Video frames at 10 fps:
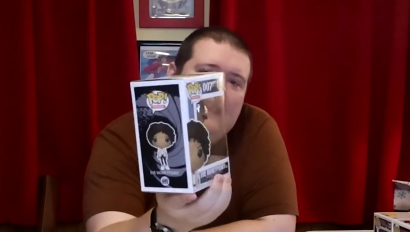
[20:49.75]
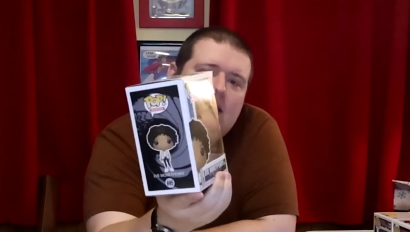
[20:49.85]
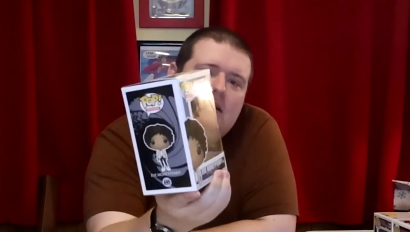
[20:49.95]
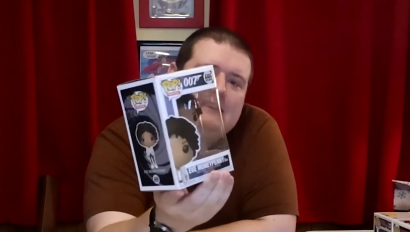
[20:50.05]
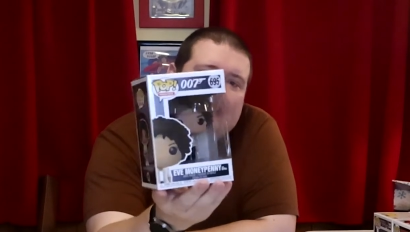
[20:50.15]
a
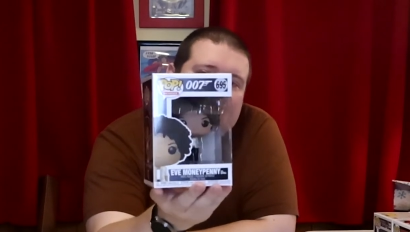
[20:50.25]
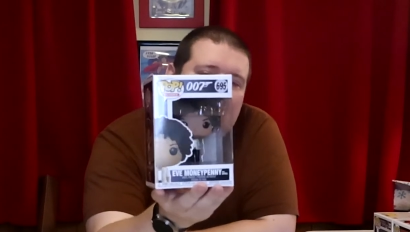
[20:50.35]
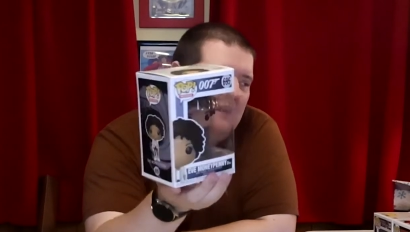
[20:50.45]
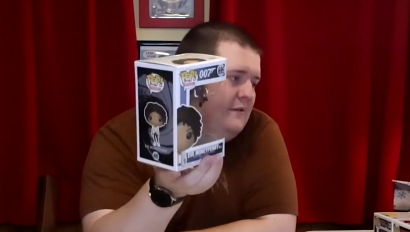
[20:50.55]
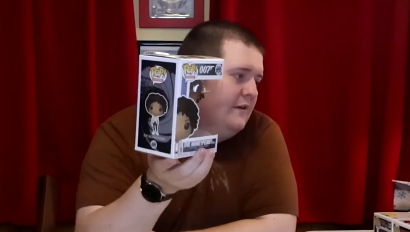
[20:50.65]
little
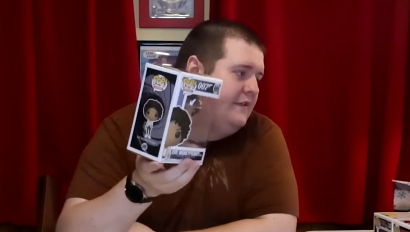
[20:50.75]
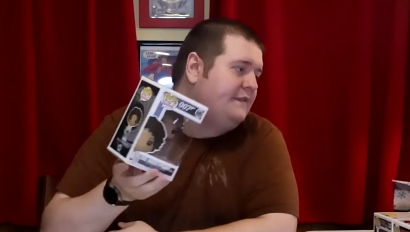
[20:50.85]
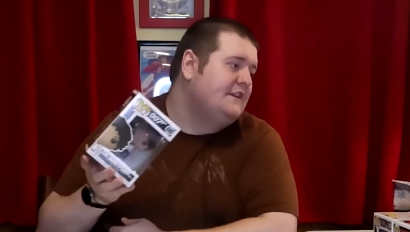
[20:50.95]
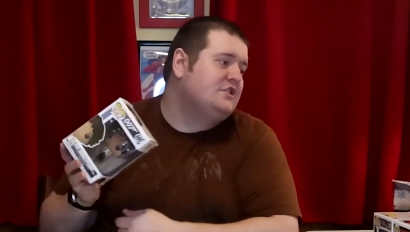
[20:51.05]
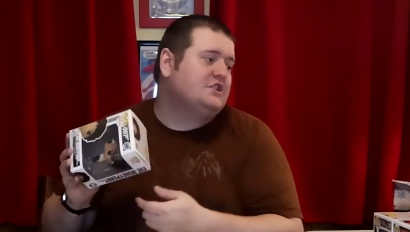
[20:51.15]
$10 to
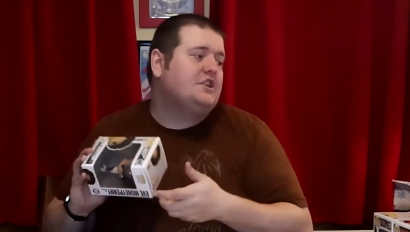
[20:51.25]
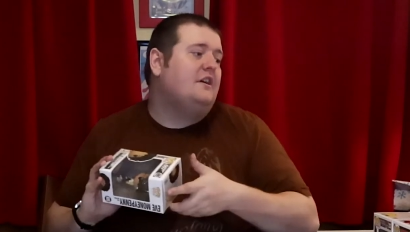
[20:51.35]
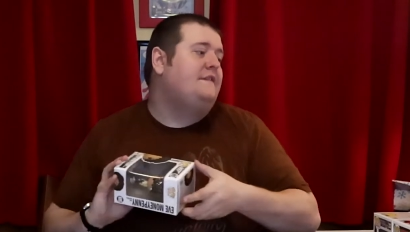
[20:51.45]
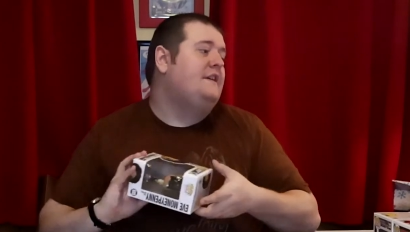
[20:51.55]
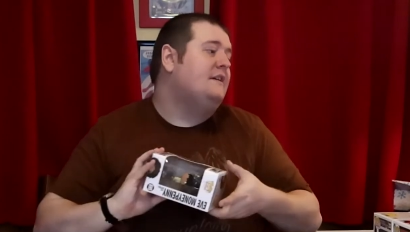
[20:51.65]
finish us
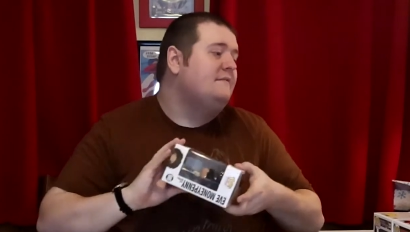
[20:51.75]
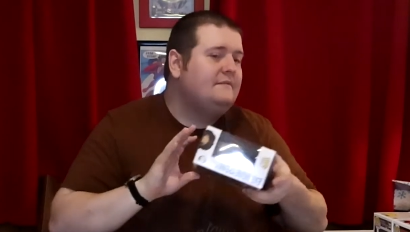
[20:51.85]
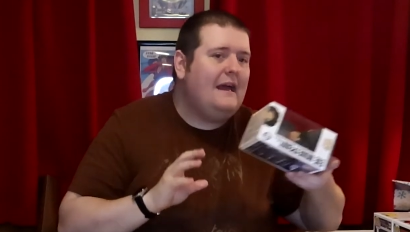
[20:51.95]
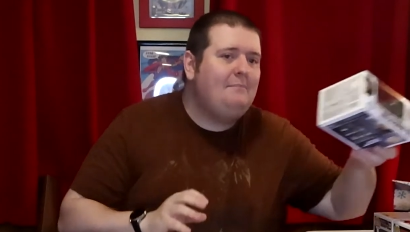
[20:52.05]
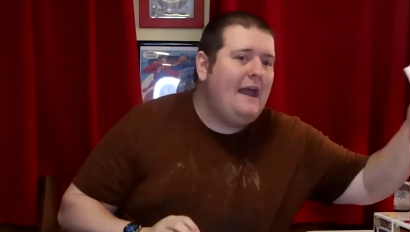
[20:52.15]
off there.
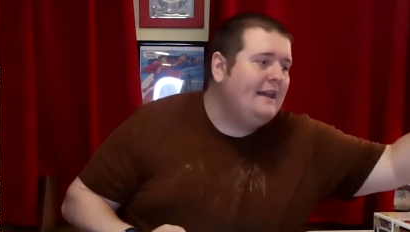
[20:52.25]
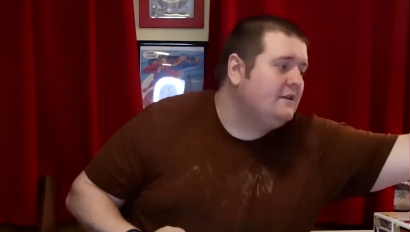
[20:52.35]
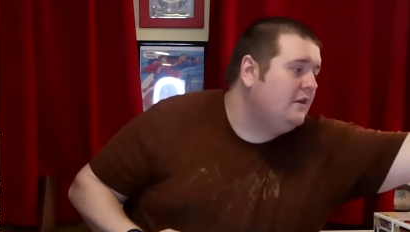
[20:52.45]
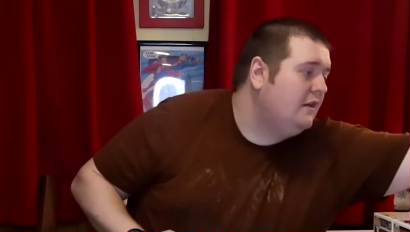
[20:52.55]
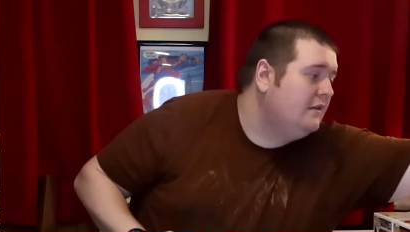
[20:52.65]
Not bad
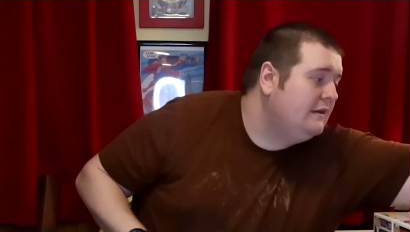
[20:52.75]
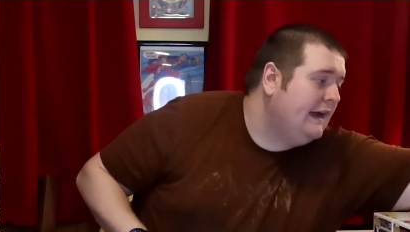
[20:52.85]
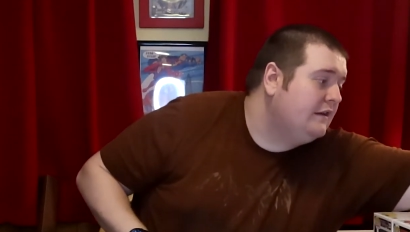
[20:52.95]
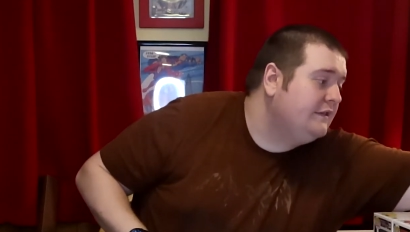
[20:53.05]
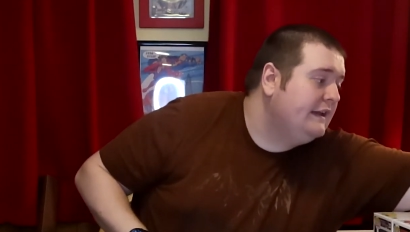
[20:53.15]
at all,
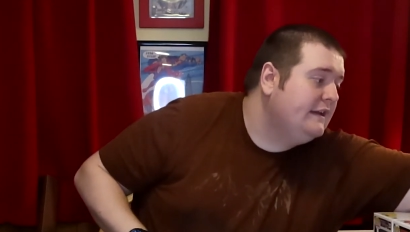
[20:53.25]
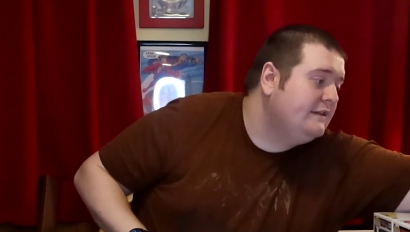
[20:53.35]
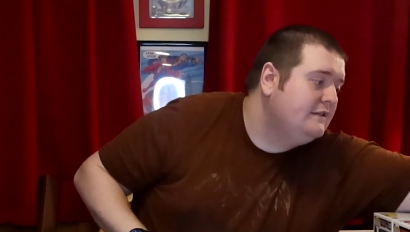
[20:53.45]
I don't think.